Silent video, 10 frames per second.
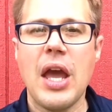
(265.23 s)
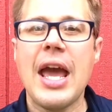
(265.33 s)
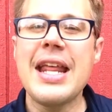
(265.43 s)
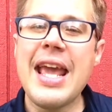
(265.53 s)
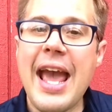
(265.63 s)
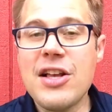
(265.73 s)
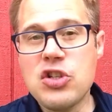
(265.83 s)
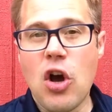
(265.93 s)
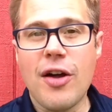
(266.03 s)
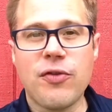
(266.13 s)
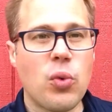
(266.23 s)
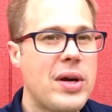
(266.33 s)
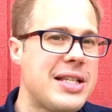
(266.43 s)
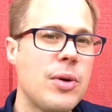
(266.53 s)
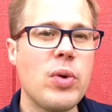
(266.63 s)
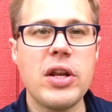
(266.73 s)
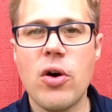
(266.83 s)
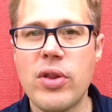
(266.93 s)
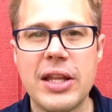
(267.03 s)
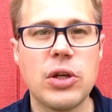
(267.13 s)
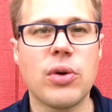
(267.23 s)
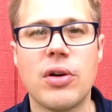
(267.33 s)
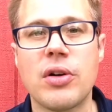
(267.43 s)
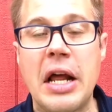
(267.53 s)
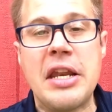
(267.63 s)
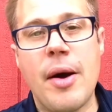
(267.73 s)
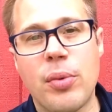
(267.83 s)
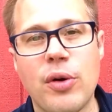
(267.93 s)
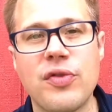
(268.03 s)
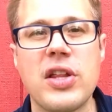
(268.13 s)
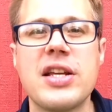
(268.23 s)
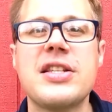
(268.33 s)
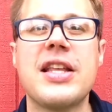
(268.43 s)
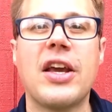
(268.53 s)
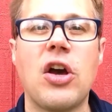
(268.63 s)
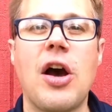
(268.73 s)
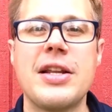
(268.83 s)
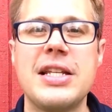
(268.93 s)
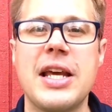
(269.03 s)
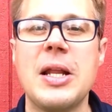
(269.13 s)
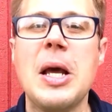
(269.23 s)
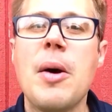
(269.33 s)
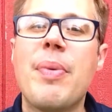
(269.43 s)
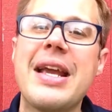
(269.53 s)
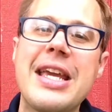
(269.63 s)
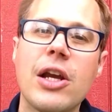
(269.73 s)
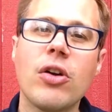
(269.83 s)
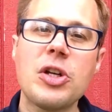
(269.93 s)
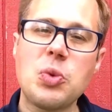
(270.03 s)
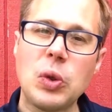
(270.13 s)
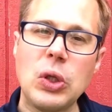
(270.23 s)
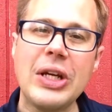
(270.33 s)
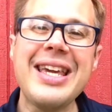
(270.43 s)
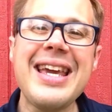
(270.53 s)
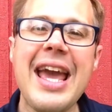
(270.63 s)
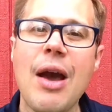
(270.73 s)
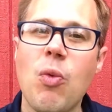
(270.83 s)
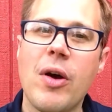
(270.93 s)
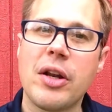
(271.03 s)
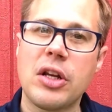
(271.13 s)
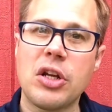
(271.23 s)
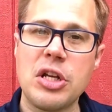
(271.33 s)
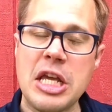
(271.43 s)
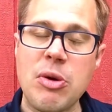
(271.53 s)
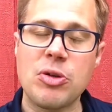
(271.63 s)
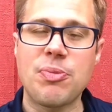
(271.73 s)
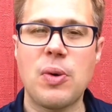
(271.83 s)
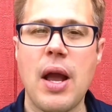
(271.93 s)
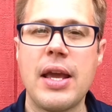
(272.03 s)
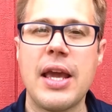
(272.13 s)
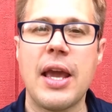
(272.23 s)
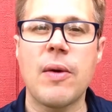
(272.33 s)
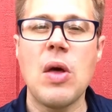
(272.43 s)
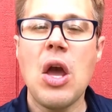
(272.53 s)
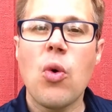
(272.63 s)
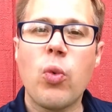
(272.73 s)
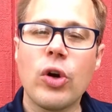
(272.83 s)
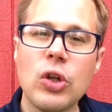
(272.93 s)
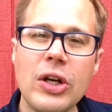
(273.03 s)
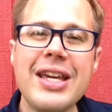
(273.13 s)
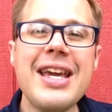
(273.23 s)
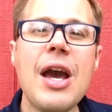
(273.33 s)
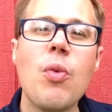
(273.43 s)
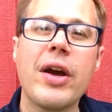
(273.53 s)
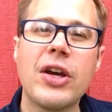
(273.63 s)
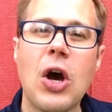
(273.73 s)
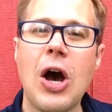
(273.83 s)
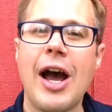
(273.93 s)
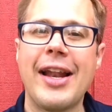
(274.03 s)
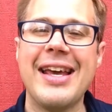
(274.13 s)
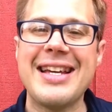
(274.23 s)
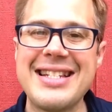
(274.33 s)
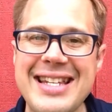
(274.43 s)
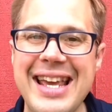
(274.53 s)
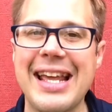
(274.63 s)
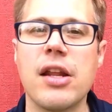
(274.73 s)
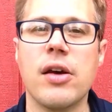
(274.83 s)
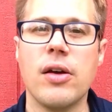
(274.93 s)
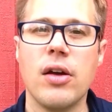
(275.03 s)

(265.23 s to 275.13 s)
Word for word: And he asked God for wisdom. We know that there are a number of things that God did, but here as we're looking at what he was praying, we're looking at what God did.